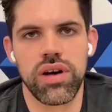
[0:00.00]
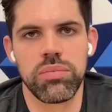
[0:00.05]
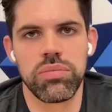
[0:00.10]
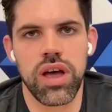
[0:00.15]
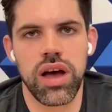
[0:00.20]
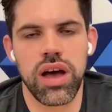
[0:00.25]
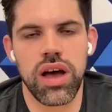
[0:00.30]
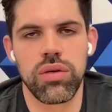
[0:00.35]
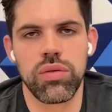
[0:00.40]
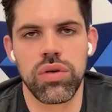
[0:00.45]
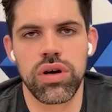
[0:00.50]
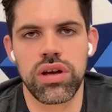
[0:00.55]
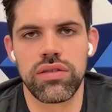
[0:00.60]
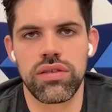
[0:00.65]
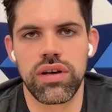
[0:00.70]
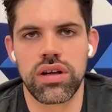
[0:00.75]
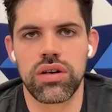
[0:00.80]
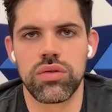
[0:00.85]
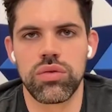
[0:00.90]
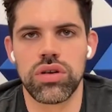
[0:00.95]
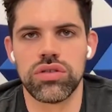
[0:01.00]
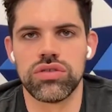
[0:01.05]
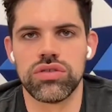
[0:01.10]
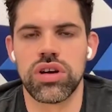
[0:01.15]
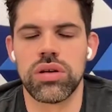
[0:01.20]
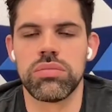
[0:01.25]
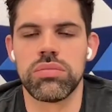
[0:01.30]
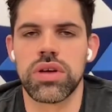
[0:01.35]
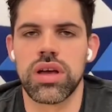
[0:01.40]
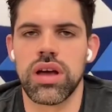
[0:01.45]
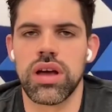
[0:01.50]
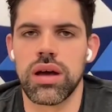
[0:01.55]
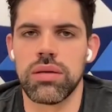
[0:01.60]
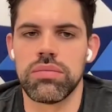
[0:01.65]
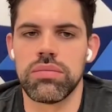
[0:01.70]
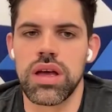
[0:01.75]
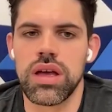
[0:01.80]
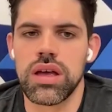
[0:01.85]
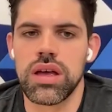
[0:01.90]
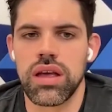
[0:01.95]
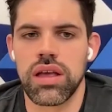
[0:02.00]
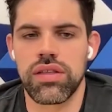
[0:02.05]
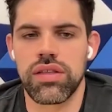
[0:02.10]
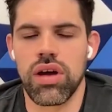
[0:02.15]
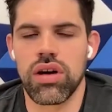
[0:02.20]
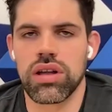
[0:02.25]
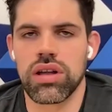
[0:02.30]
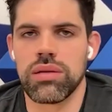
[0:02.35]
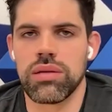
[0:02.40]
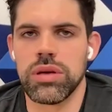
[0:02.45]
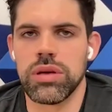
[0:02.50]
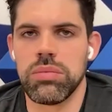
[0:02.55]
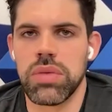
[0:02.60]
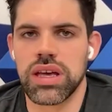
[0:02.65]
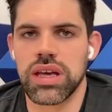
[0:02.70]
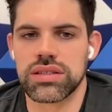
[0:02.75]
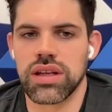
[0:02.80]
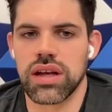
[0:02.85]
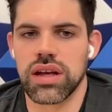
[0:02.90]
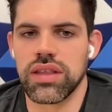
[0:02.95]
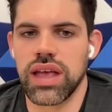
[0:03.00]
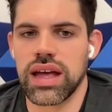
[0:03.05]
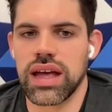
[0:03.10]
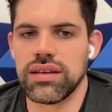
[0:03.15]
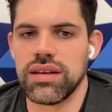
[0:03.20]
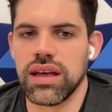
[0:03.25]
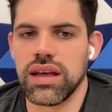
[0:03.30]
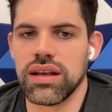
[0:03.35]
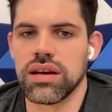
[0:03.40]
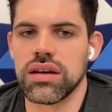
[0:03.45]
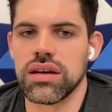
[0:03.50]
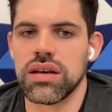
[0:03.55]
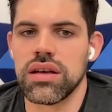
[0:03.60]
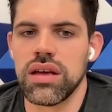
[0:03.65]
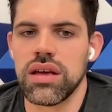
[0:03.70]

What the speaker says: the highway on a road trip. It's all going to be based on that data.